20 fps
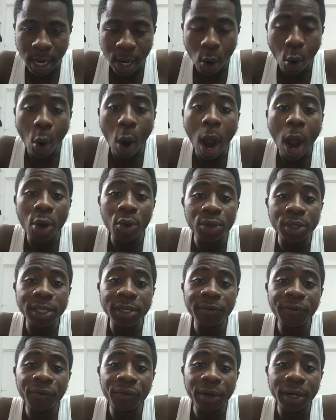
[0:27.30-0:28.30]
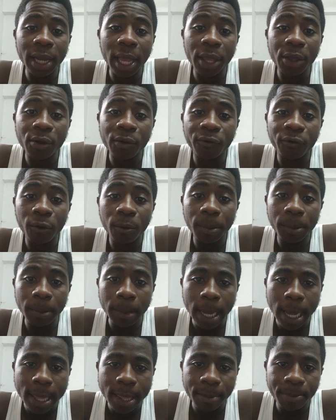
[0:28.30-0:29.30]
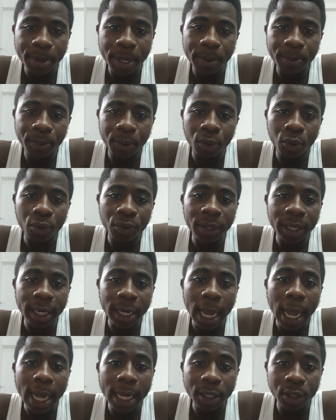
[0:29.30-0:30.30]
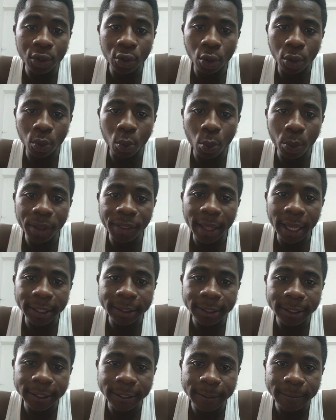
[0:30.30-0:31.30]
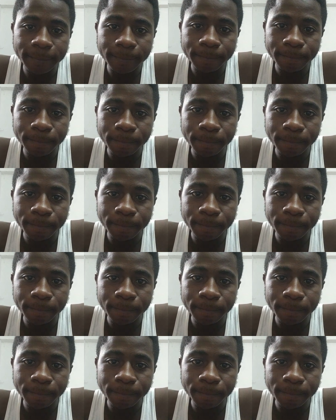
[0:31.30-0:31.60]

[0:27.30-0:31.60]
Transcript: Or how different are you from the people that are not with us?